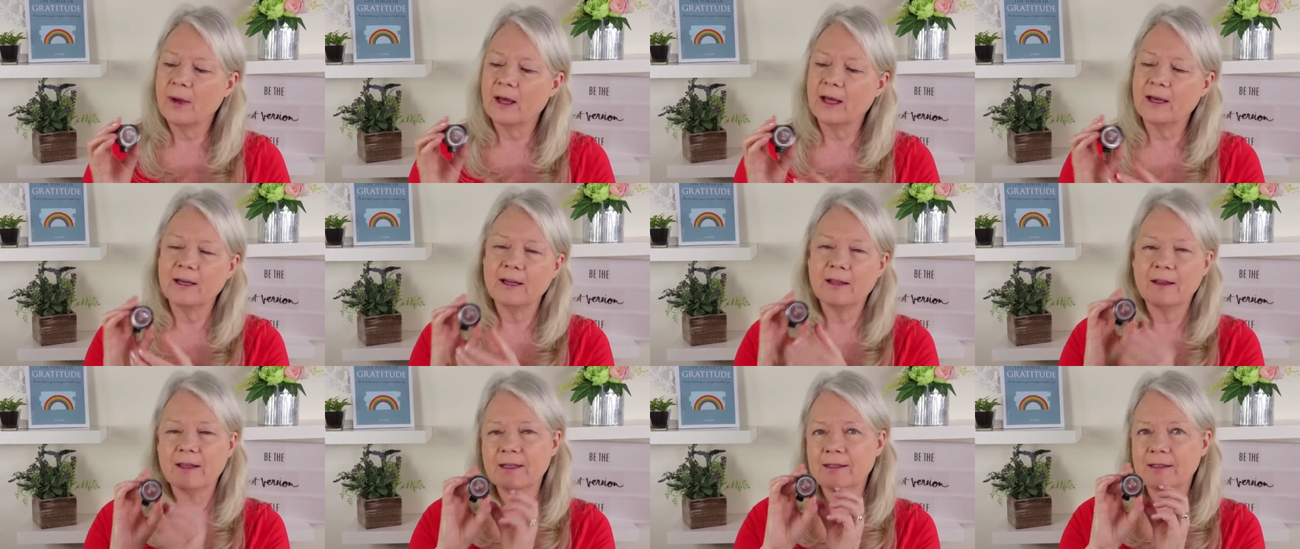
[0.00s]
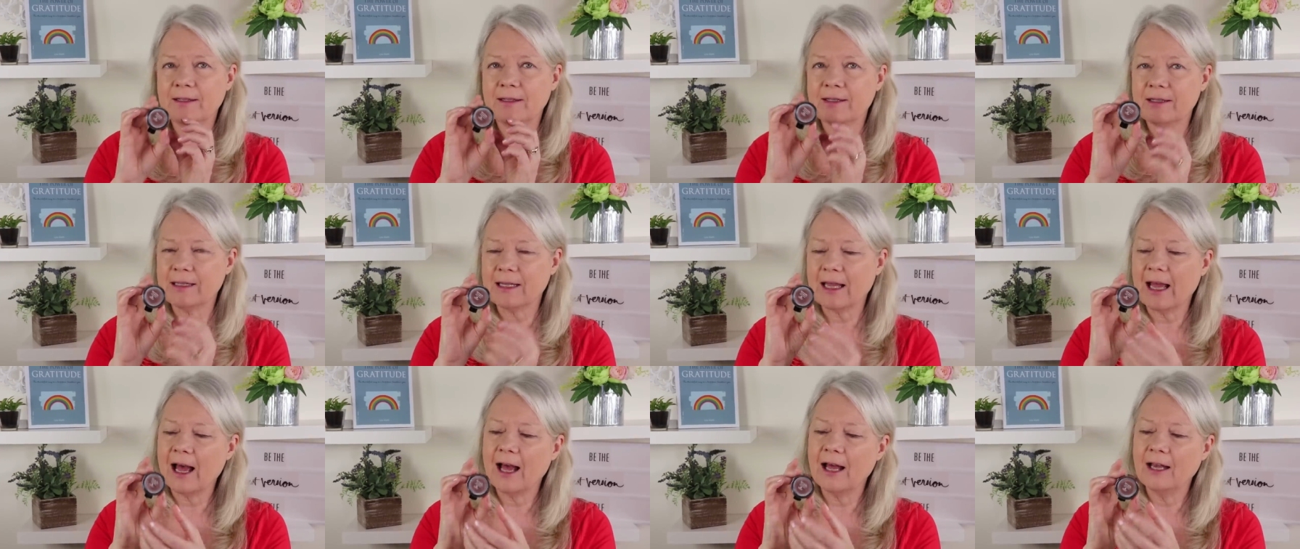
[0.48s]
But this
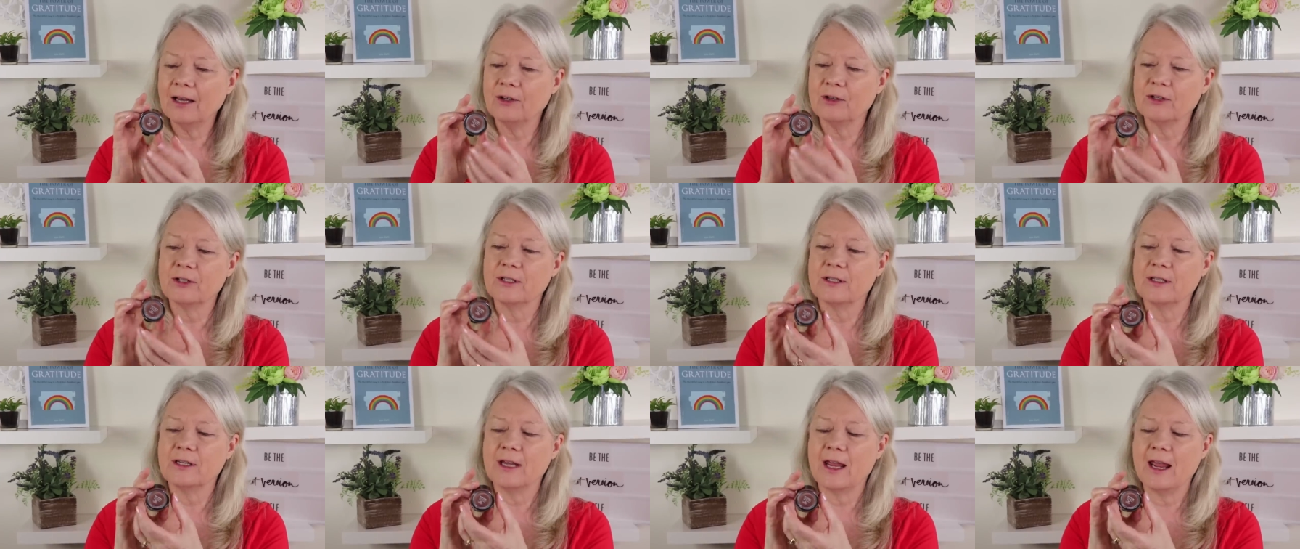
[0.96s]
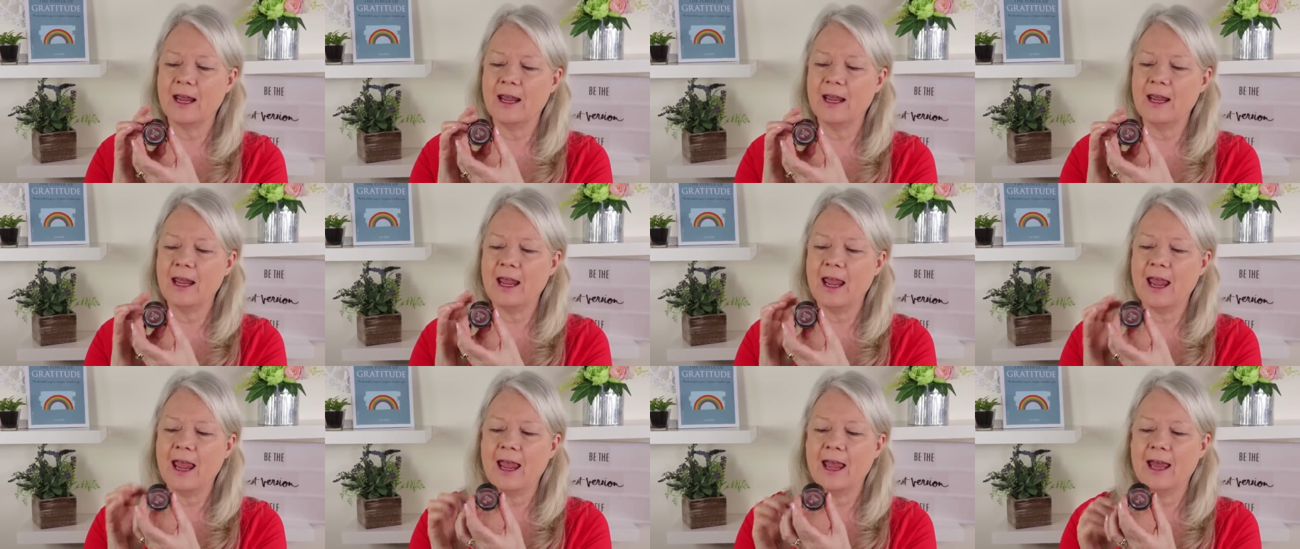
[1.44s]
is Color
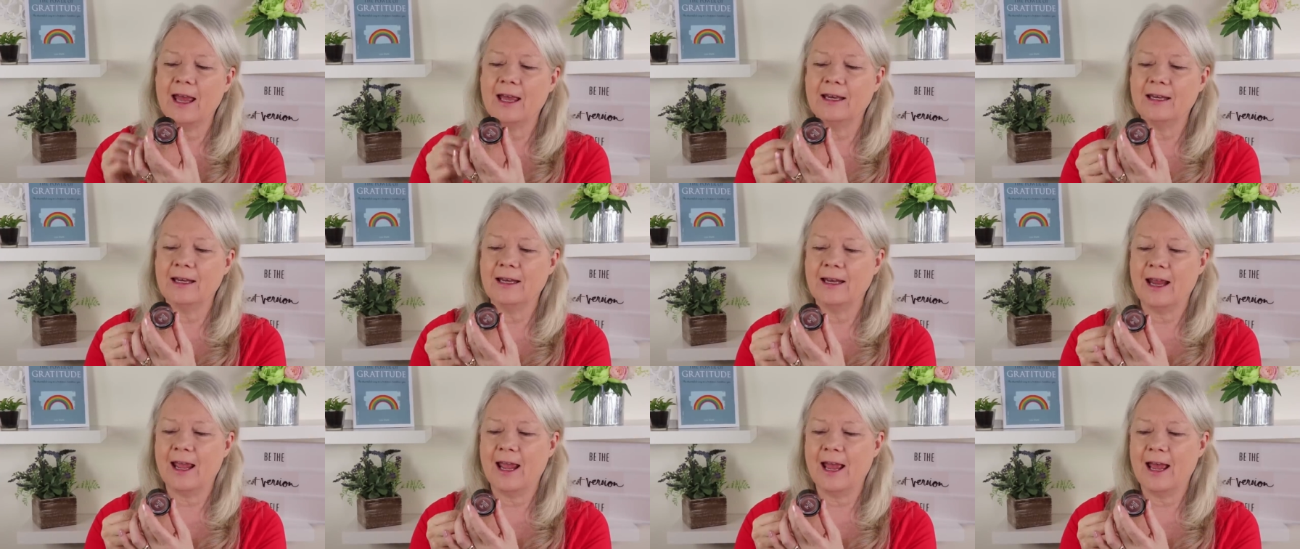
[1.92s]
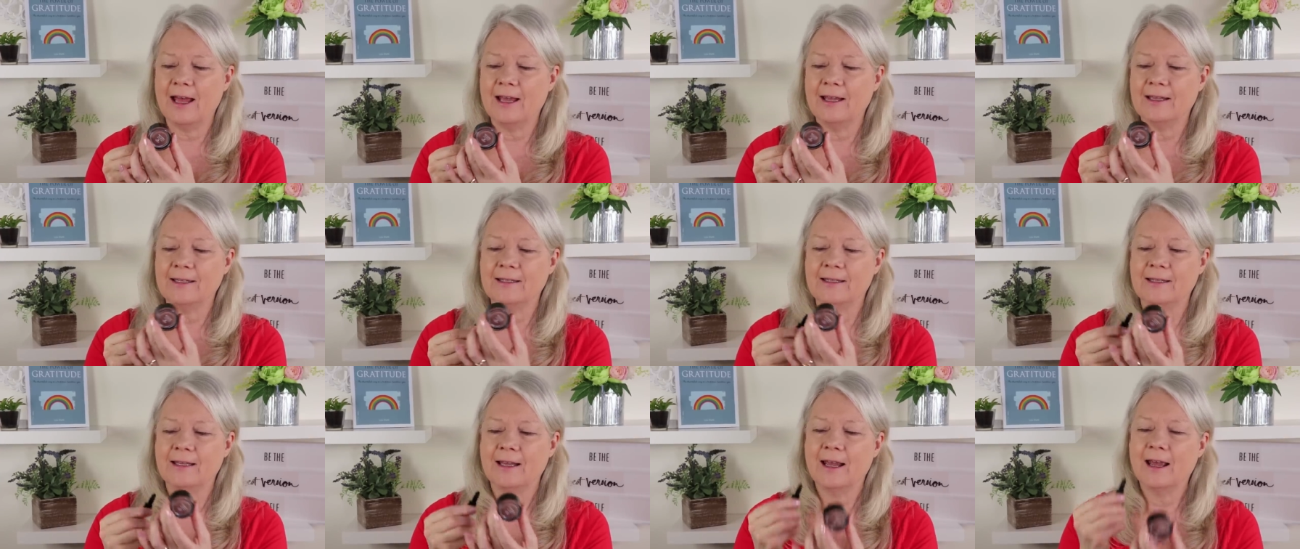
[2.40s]
Stay, and it
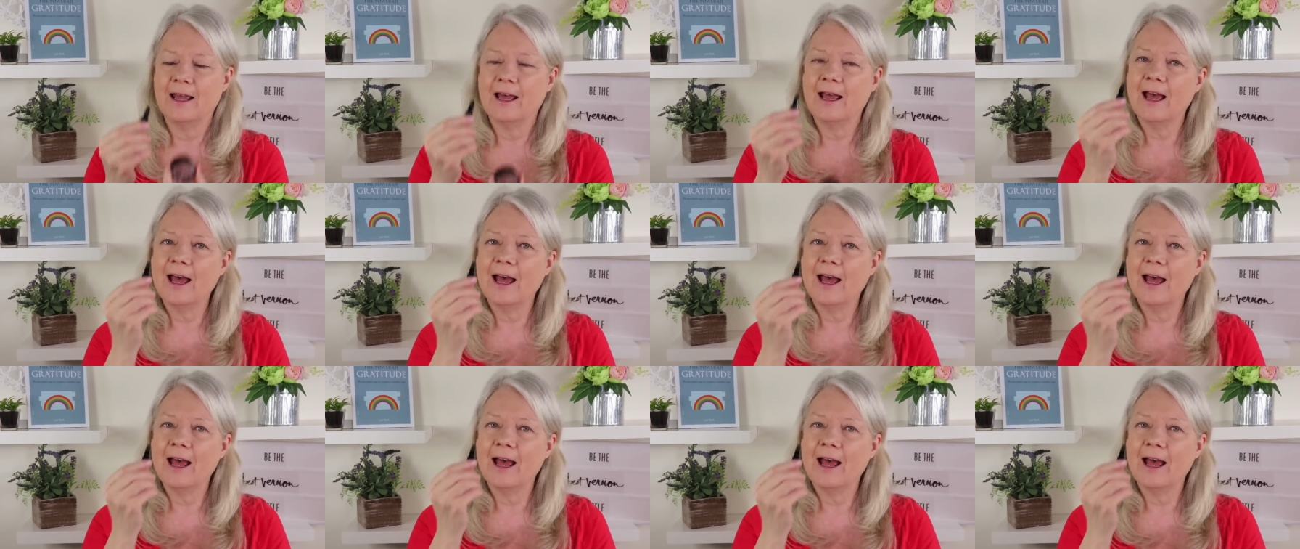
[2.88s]
has